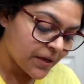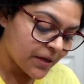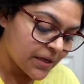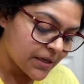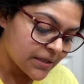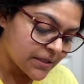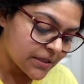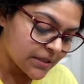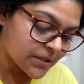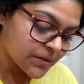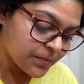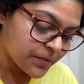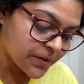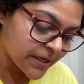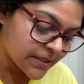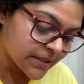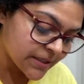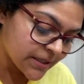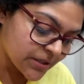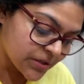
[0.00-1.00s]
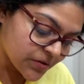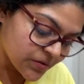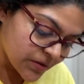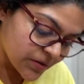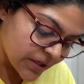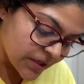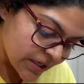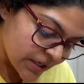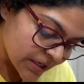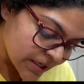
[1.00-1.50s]
just press it
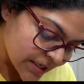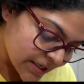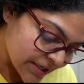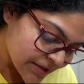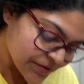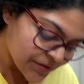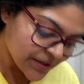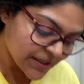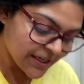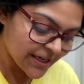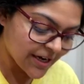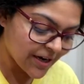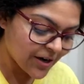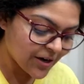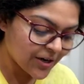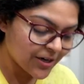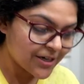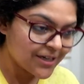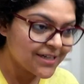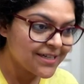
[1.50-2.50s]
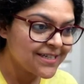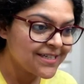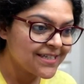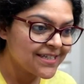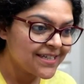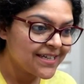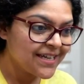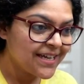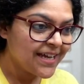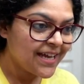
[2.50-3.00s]
really, really hard,
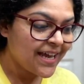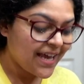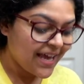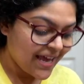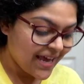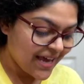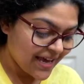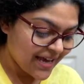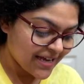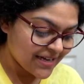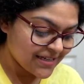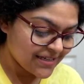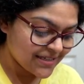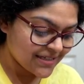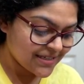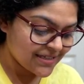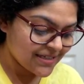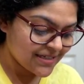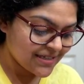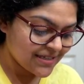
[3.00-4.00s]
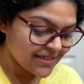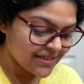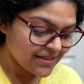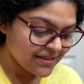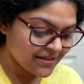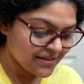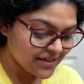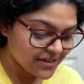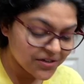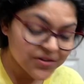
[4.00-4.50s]
and
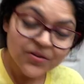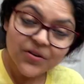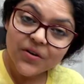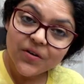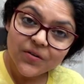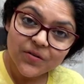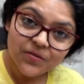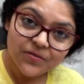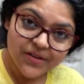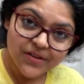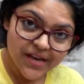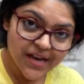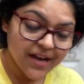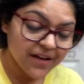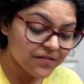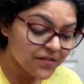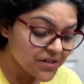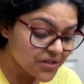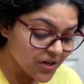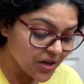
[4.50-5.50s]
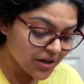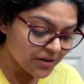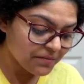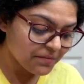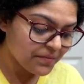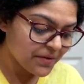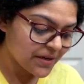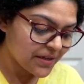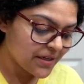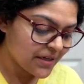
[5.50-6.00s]
there you go, we have a dot.
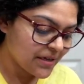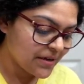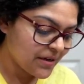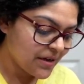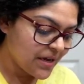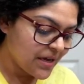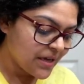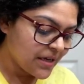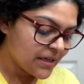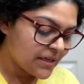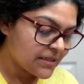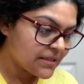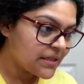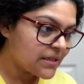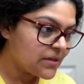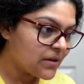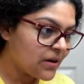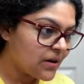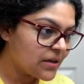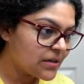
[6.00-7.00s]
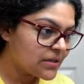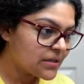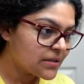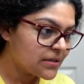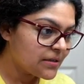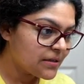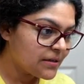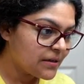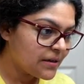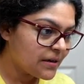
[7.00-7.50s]
But then, is the dot
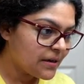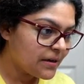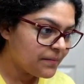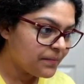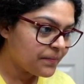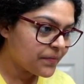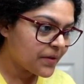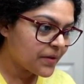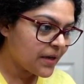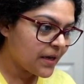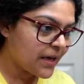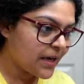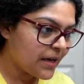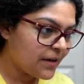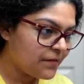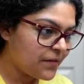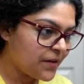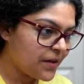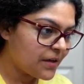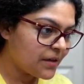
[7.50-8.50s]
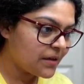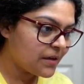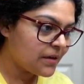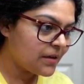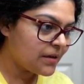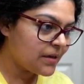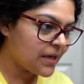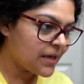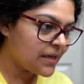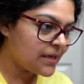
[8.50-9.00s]
having a
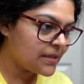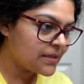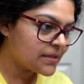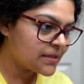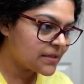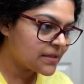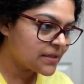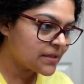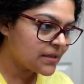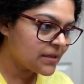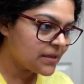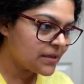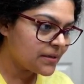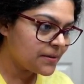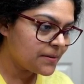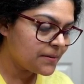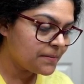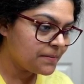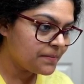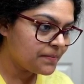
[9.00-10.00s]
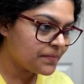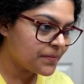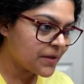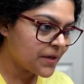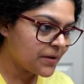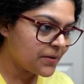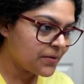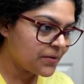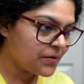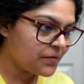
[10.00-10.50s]
nice, I
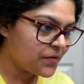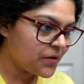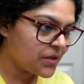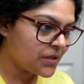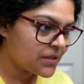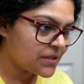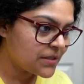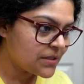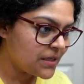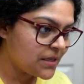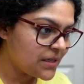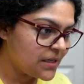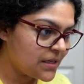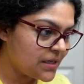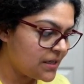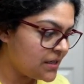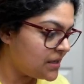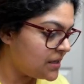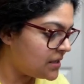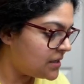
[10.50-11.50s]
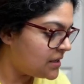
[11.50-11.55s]
don't know if you can see,